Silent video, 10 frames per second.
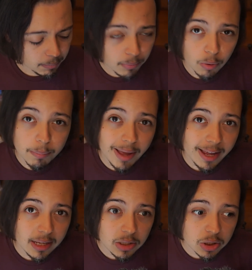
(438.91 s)
per
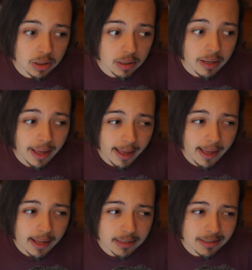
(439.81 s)
package,
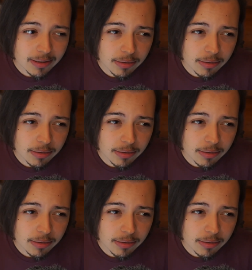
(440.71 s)
and